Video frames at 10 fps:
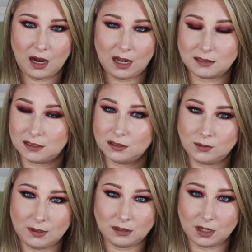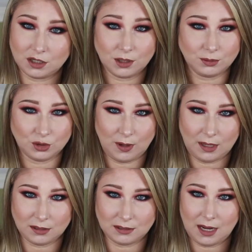I didn't do any touch-ups
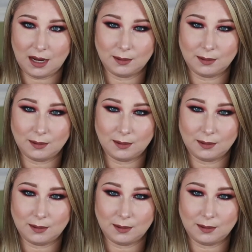throughout the day.